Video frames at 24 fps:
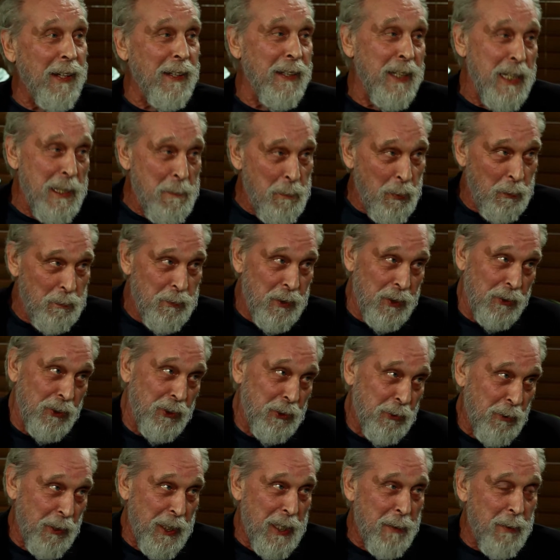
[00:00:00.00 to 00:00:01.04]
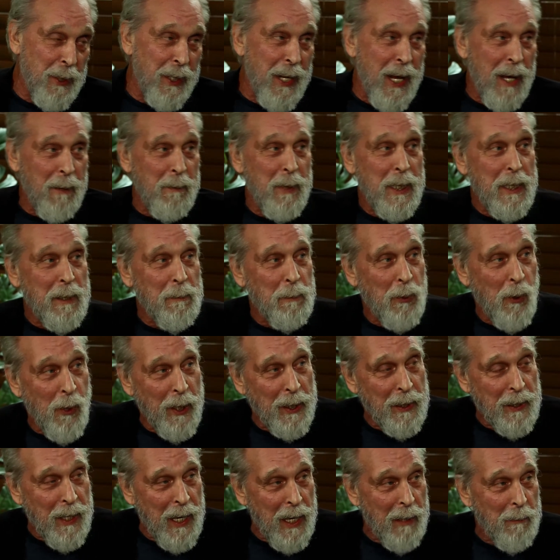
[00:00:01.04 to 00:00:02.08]
And he was screaming at me and
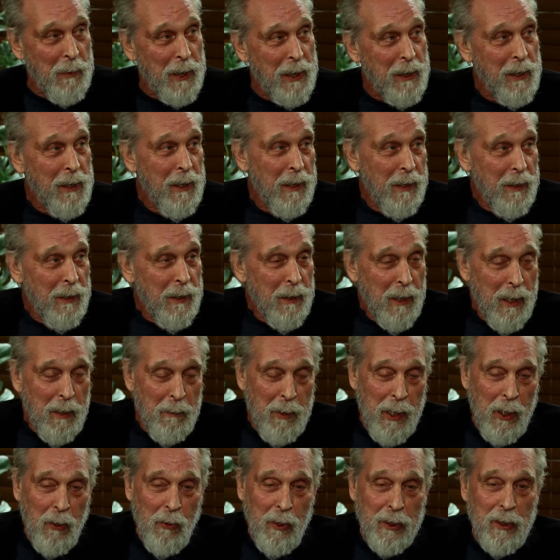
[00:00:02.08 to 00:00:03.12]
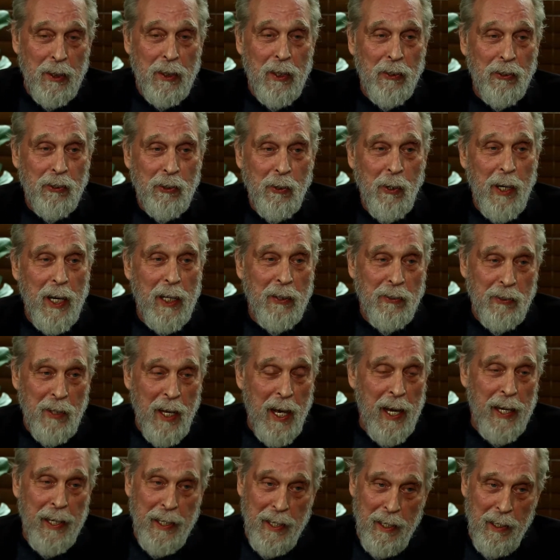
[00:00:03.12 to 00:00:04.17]
pointing at me about what a disgrace
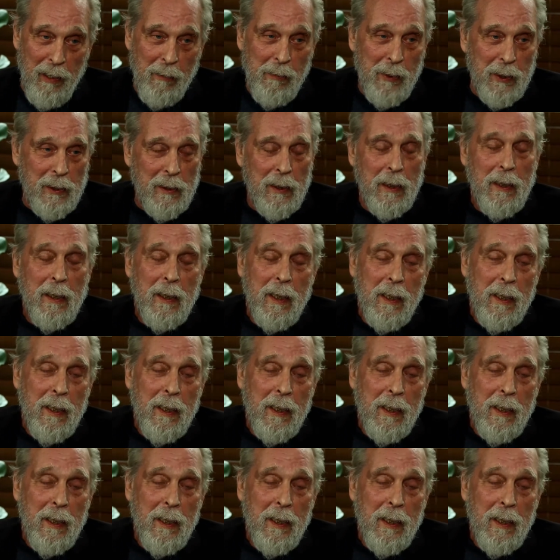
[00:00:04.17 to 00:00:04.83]
I am,